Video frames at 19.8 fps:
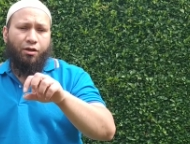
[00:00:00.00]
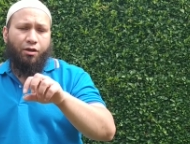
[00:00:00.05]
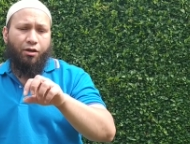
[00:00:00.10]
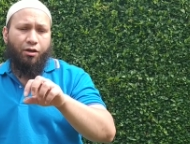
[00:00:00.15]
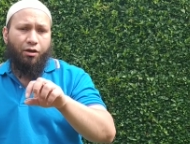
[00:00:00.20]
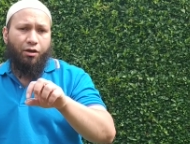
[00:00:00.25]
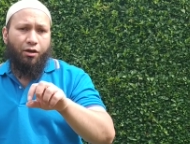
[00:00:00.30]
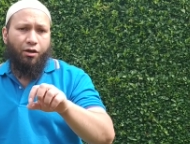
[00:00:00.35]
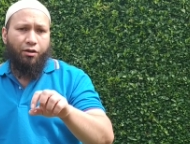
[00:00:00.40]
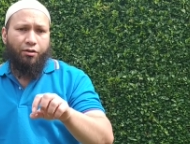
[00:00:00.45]

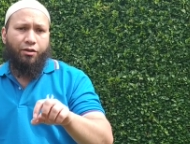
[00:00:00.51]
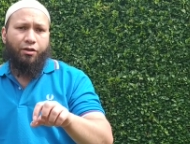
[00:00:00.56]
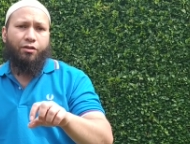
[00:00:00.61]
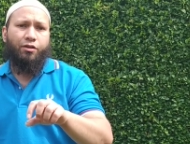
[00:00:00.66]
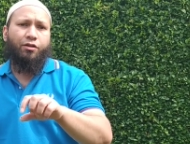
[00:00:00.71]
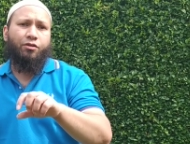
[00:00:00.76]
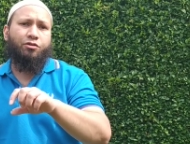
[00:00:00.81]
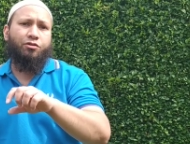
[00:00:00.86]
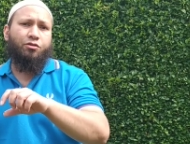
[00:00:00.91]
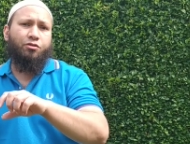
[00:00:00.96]
and then they'll
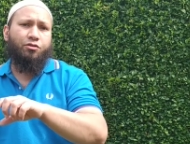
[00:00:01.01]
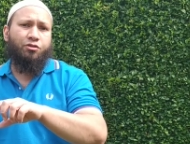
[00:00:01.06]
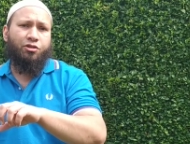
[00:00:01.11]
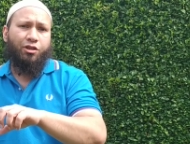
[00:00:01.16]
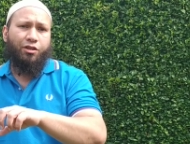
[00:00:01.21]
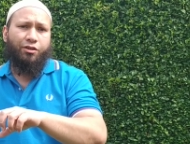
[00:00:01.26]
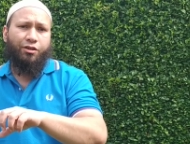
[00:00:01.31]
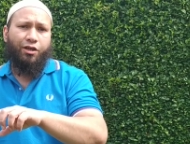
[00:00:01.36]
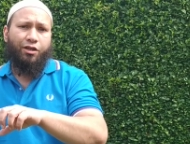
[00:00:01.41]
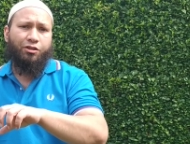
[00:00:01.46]
sh- shed
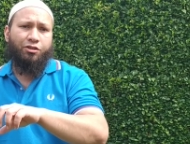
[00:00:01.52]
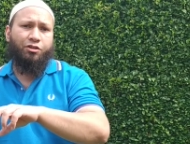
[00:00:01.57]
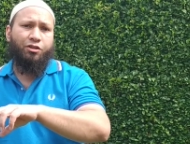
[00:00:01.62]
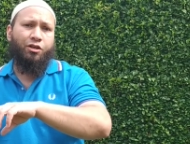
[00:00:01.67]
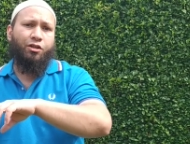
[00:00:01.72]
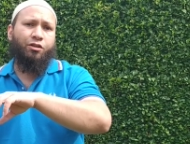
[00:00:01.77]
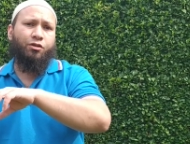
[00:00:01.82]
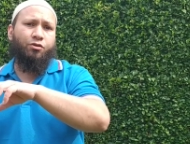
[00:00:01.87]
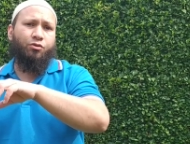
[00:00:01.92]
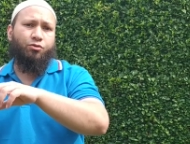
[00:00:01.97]
that shell,
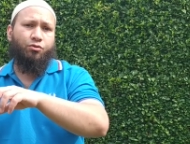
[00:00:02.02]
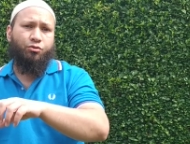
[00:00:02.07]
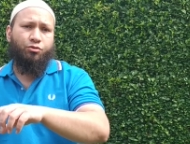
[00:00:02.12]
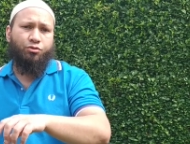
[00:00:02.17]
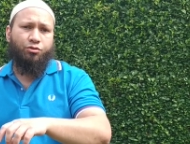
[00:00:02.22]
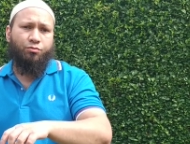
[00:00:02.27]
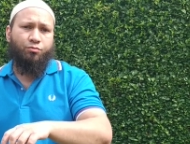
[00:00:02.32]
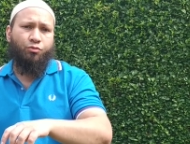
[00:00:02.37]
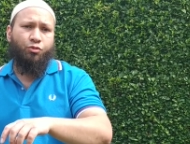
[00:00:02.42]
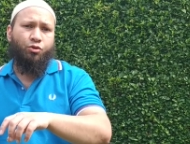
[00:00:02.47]
grow some
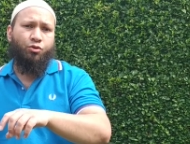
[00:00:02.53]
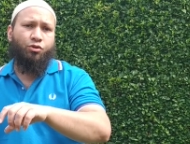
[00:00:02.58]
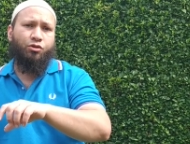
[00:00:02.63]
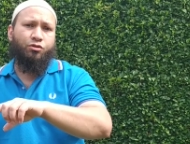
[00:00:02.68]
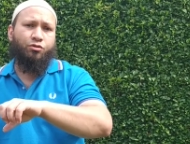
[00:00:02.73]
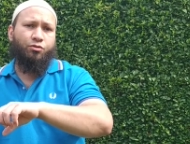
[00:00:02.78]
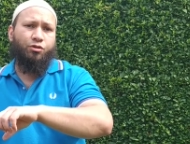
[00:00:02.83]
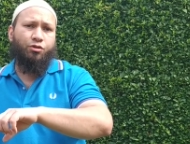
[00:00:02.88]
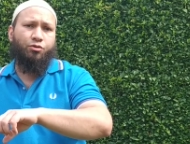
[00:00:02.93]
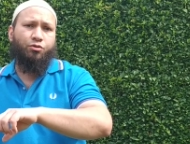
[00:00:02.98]
more into a
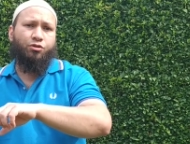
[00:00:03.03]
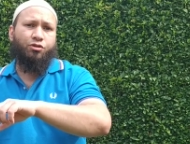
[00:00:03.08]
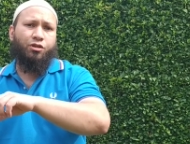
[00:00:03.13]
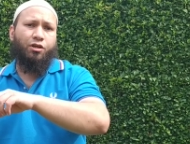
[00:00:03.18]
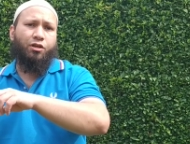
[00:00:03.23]
new shell,